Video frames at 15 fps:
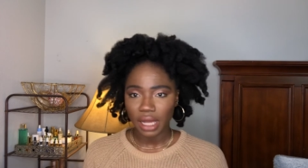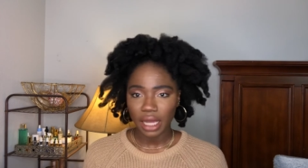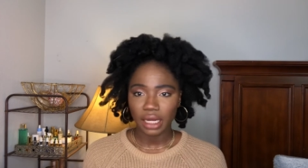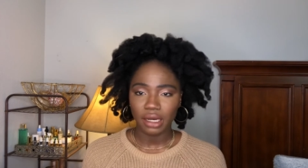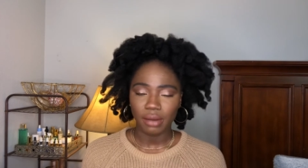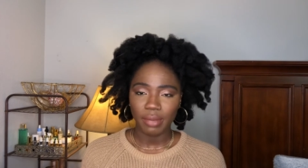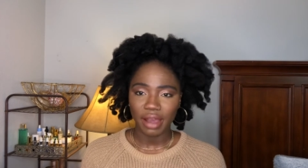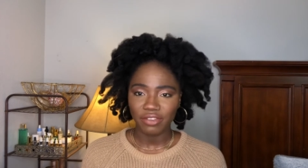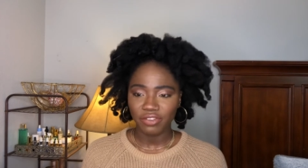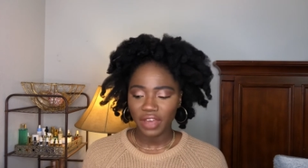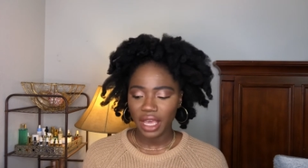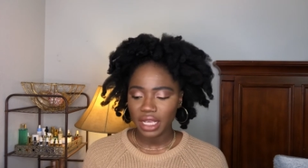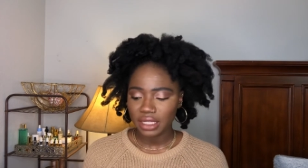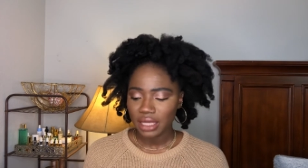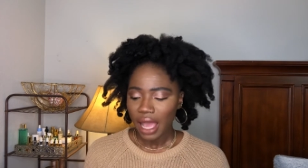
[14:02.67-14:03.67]
it on my
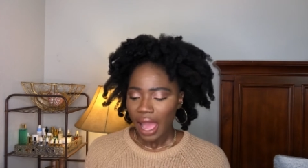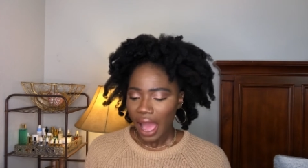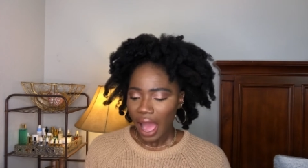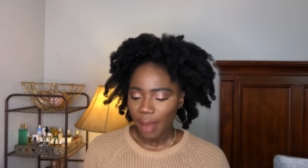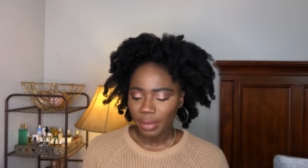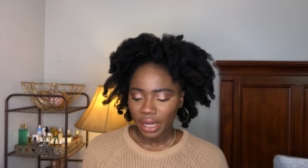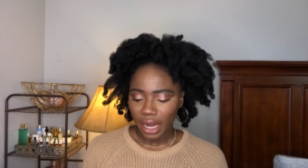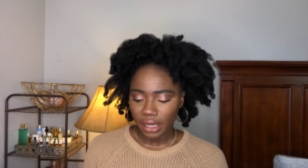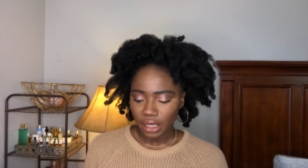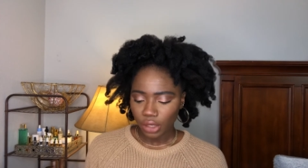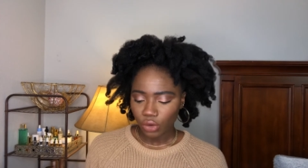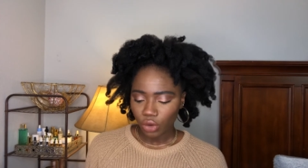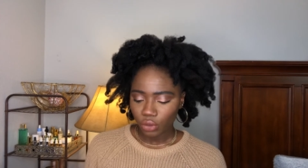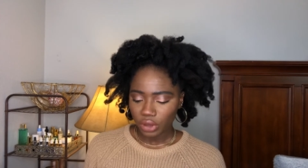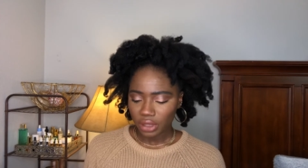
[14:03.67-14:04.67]
face. I mean, I did
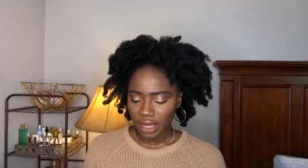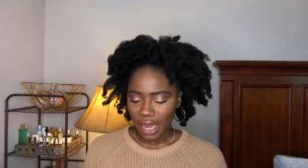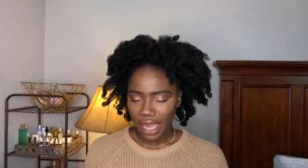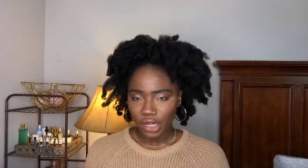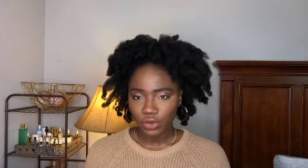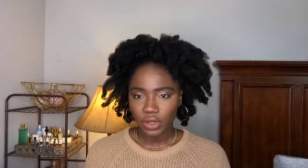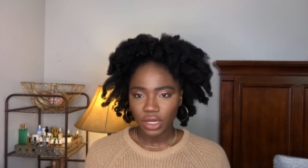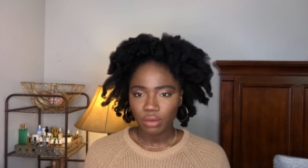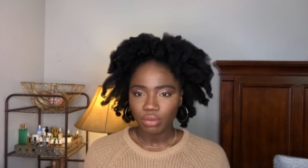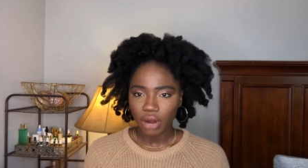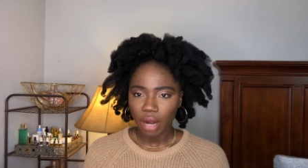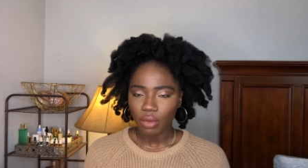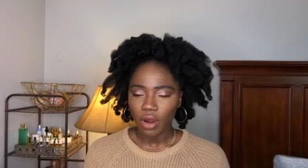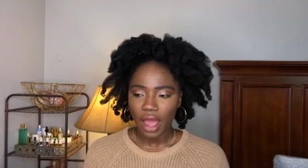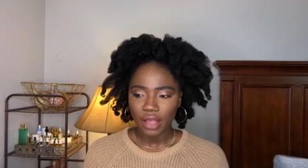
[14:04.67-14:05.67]
go with the hydrating
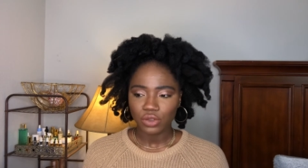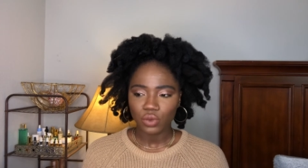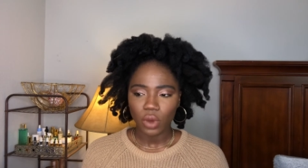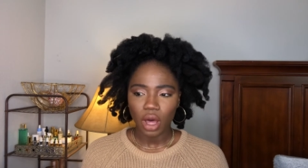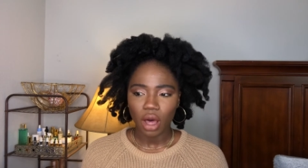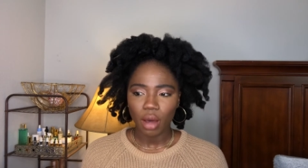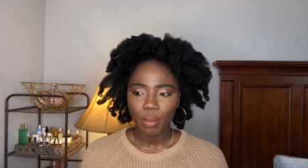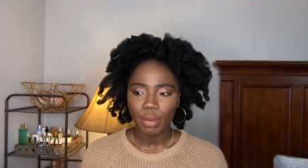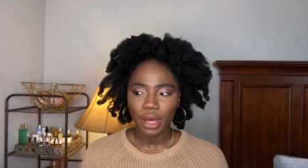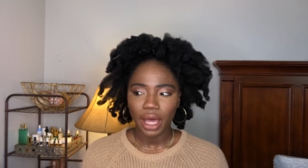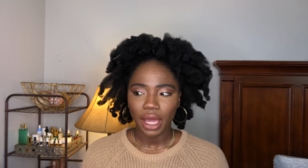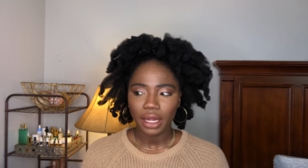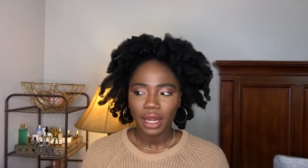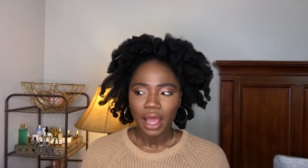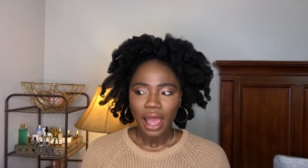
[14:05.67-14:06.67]
primer as well,
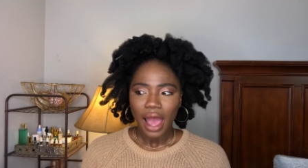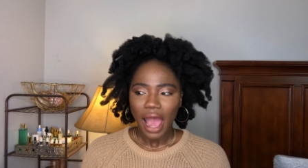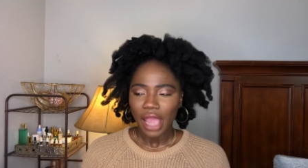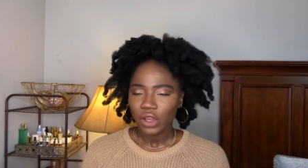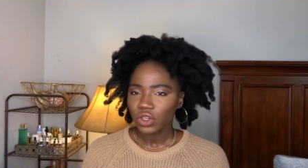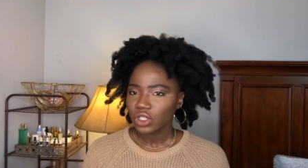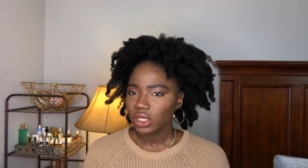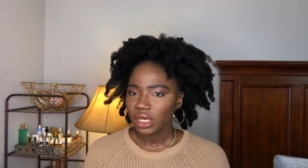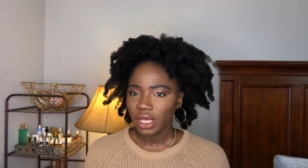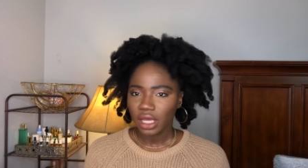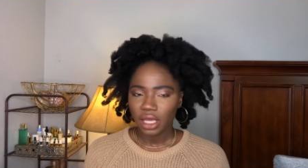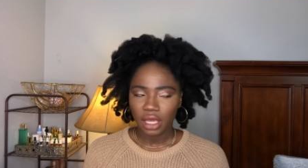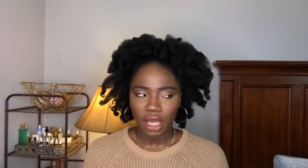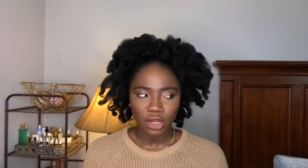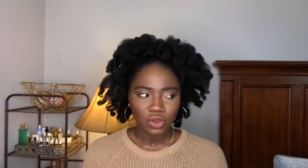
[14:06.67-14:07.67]
but I
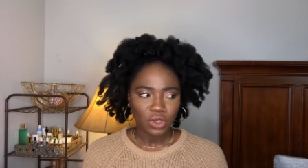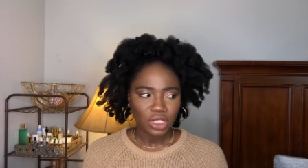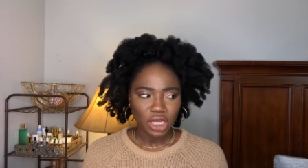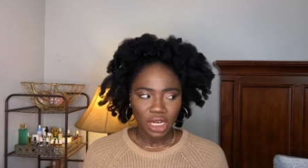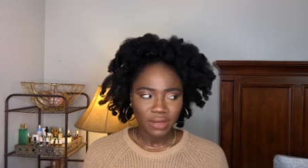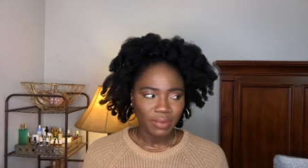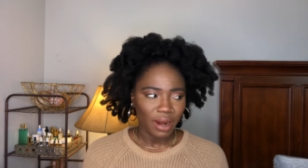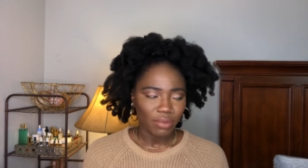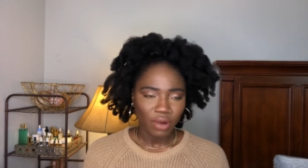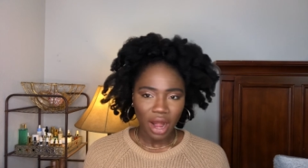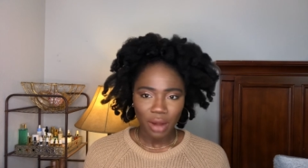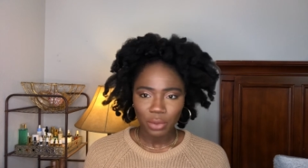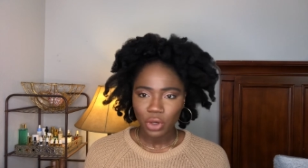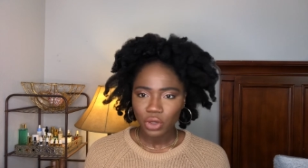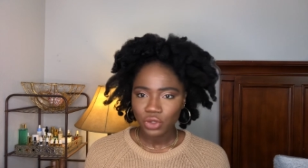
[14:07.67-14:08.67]
usually interchange my
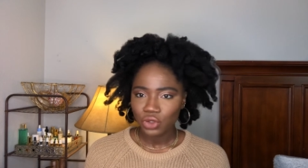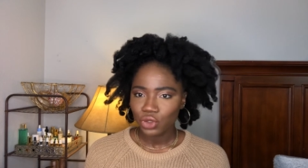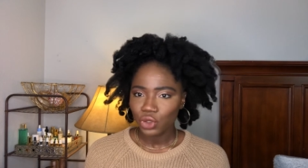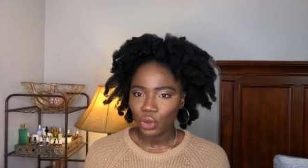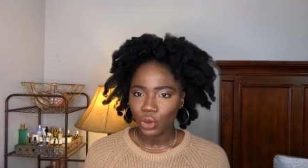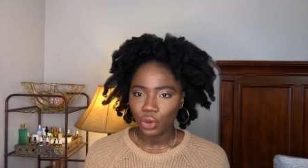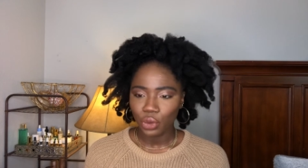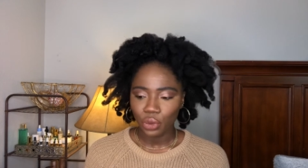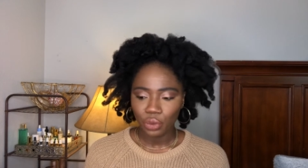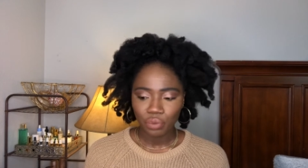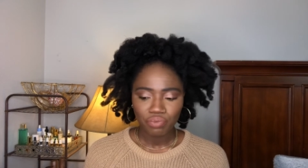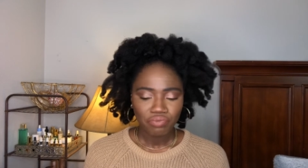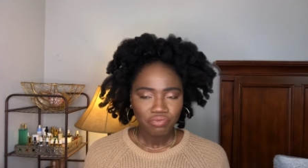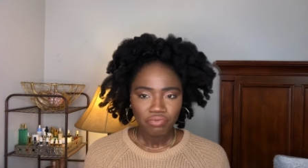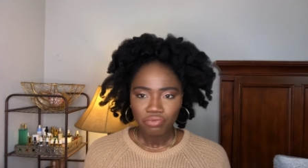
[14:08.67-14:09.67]
primers, so
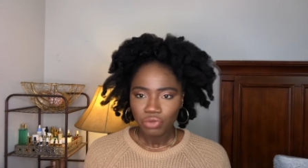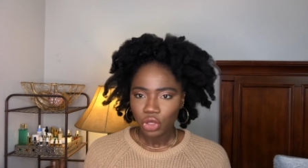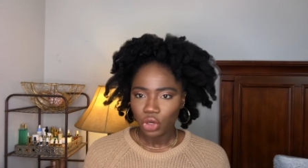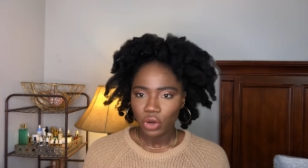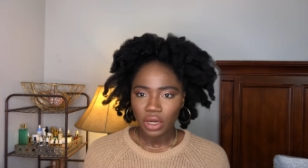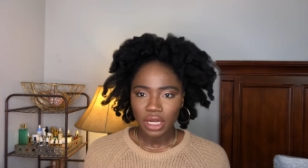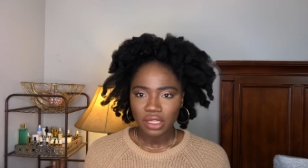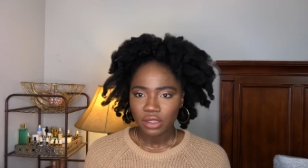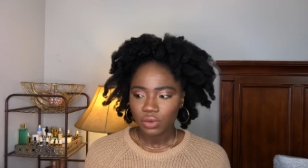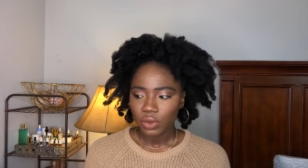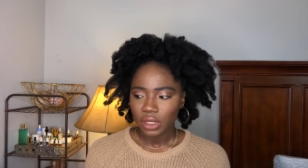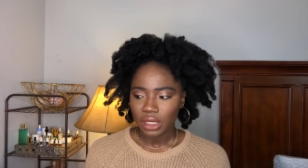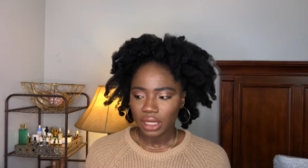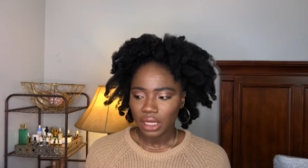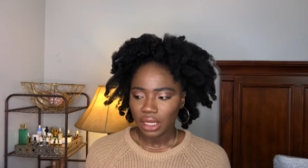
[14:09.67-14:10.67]
you know, it doesn't
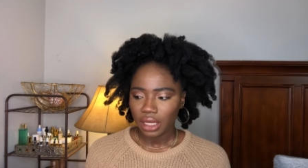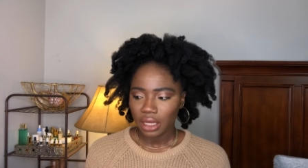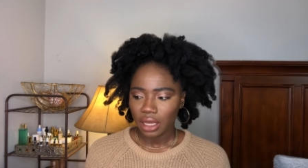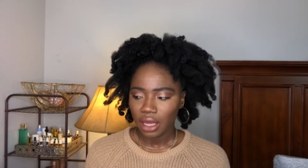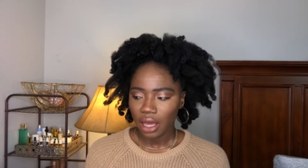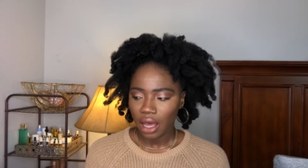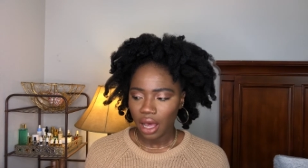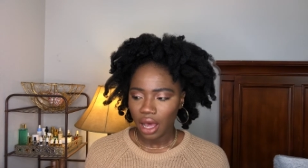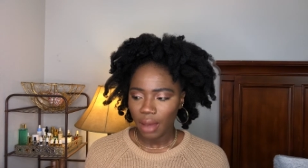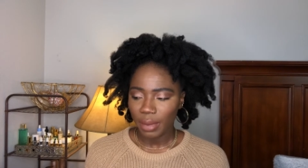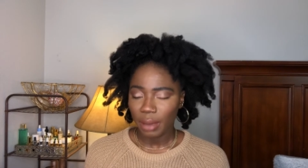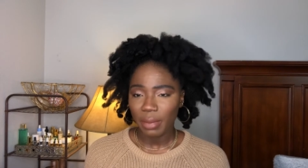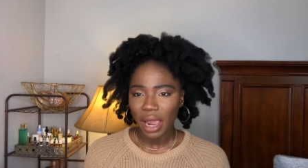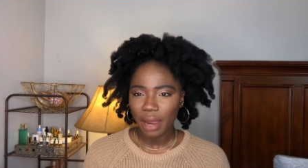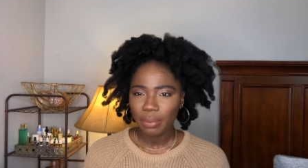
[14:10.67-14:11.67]
really,
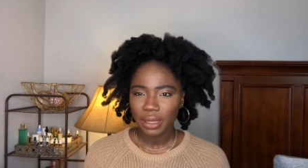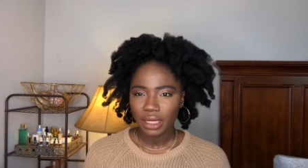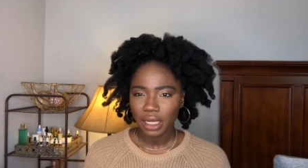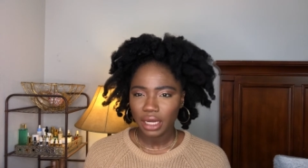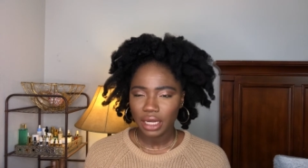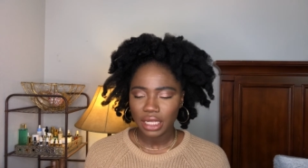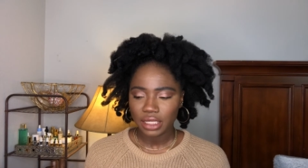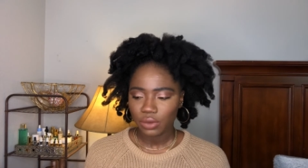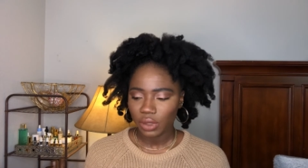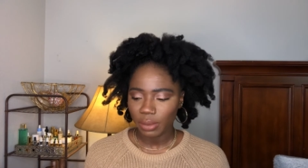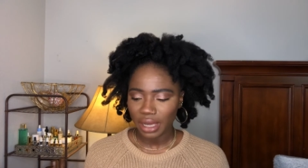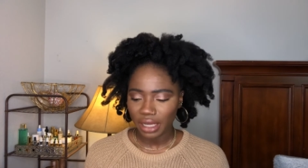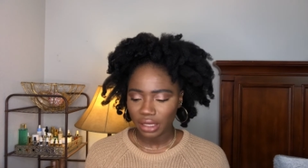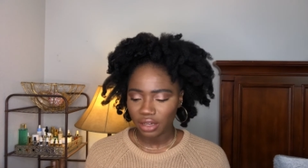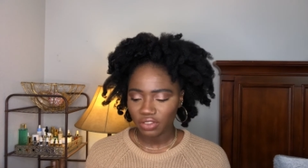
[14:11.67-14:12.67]
in my opinion, it doesn't really
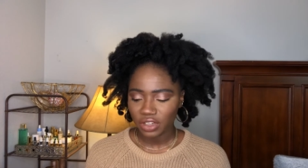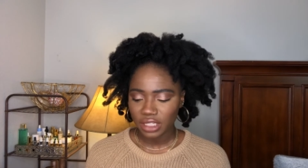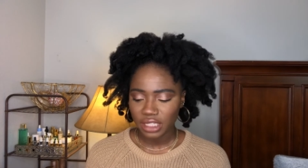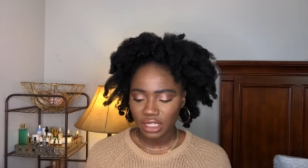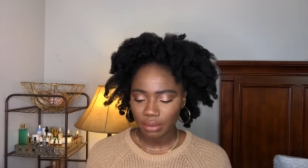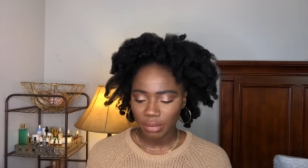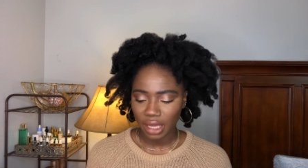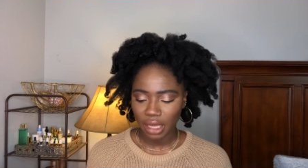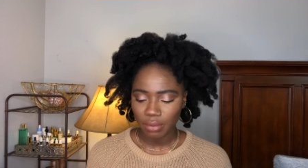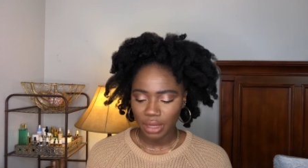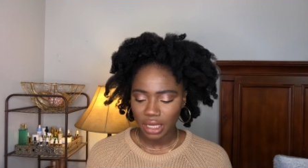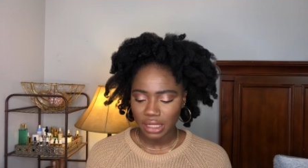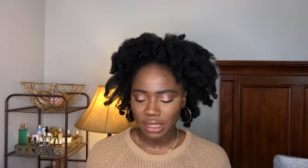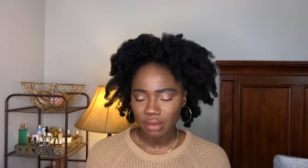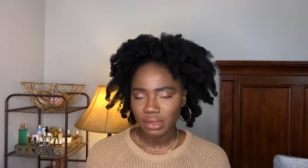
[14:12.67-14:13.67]
make a difference to me,
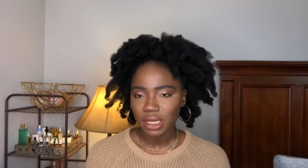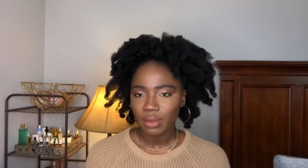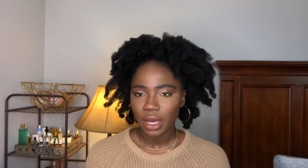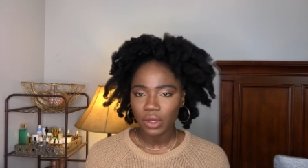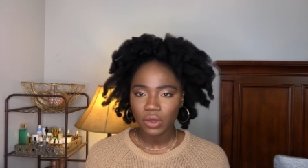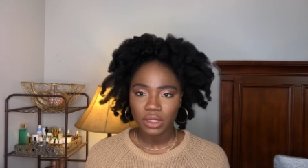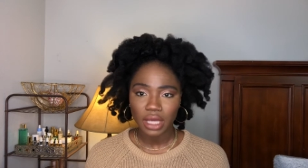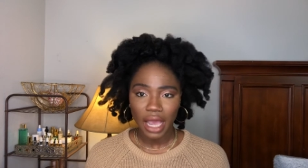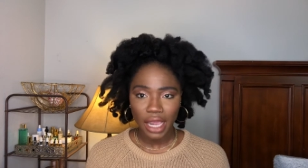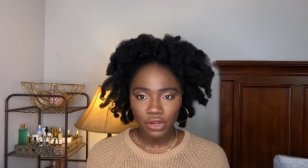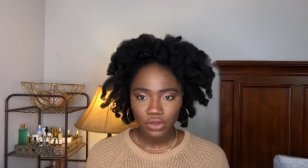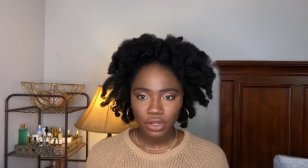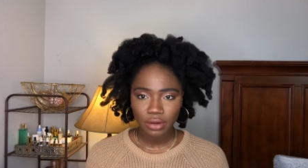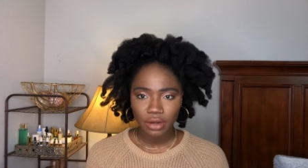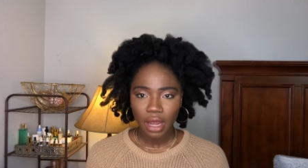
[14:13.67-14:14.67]
because sometimes I'll use a
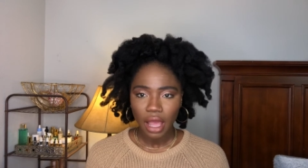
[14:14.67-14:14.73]
hydrating